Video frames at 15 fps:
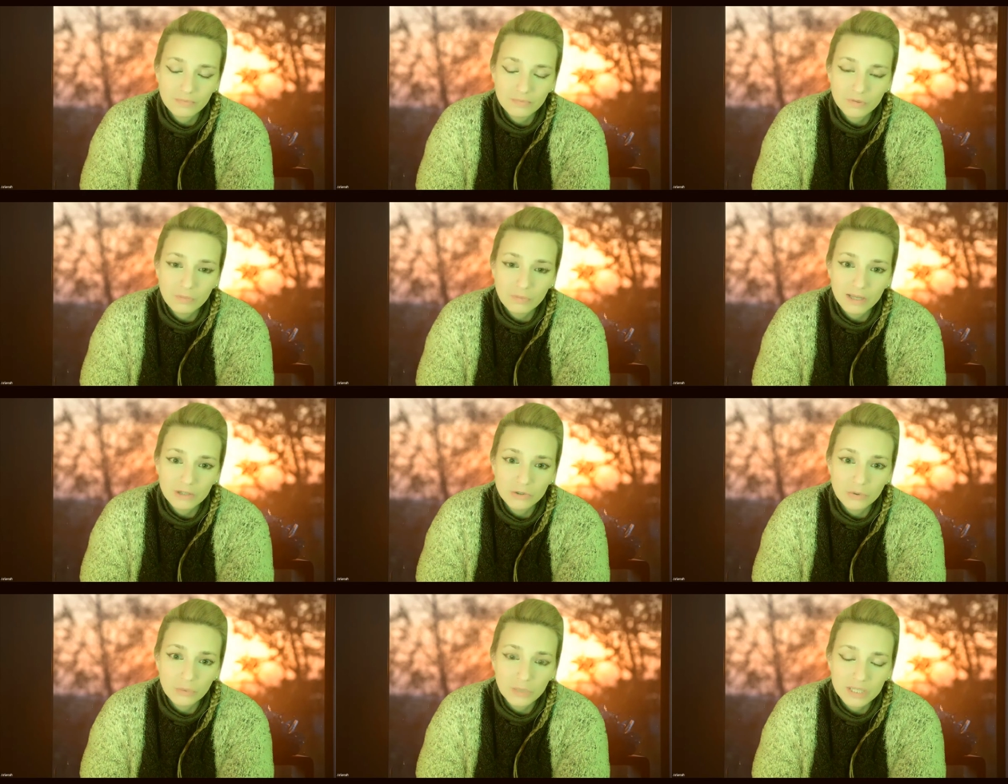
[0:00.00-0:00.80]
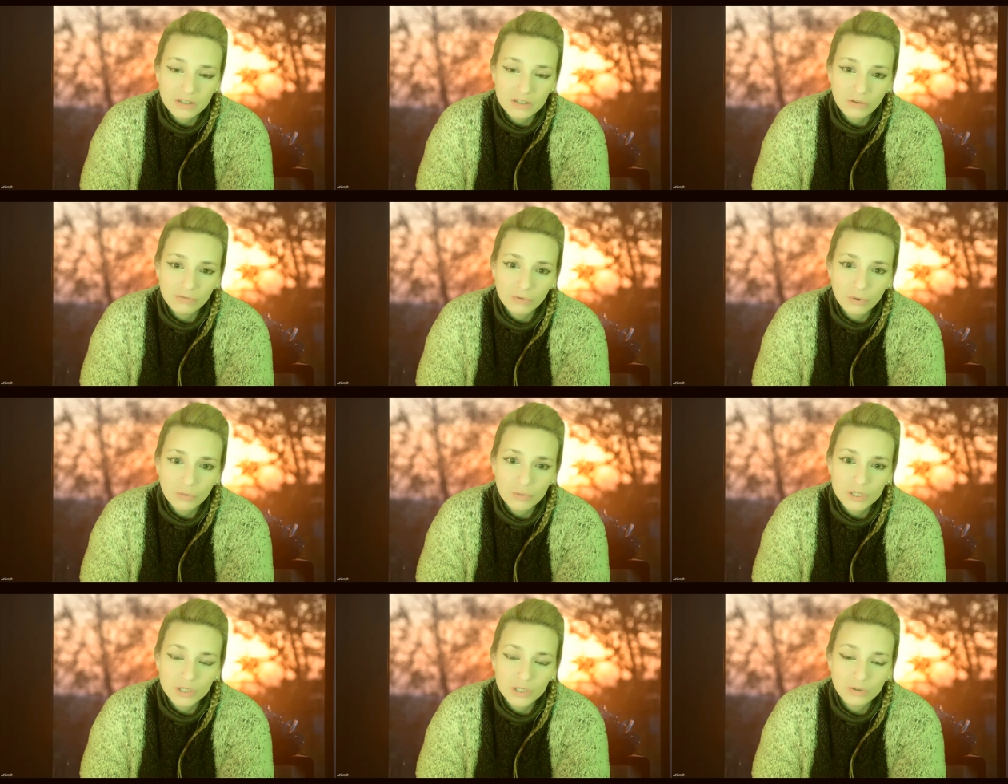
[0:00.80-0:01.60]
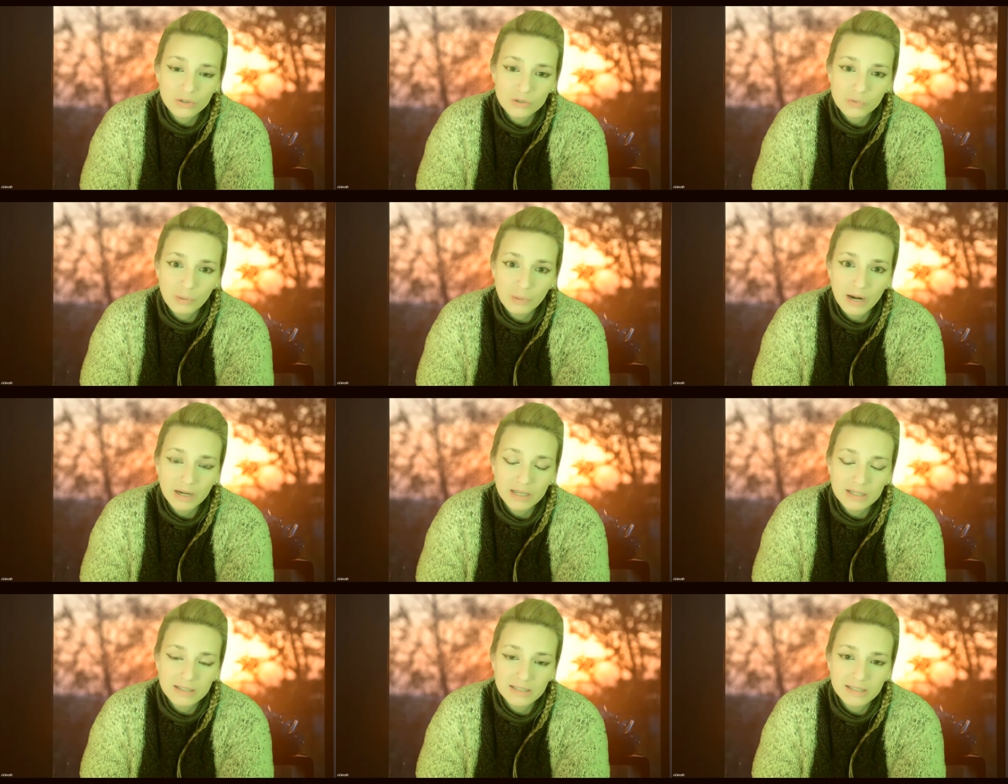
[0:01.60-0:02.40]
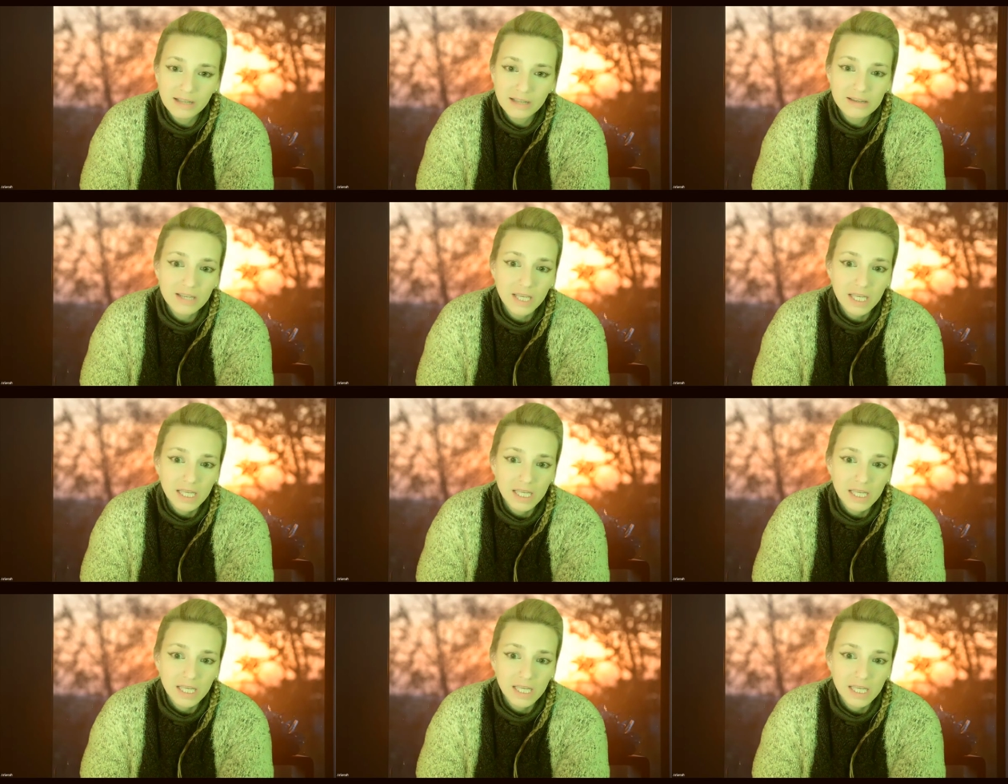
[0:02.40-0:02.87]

the majority of original Spark is that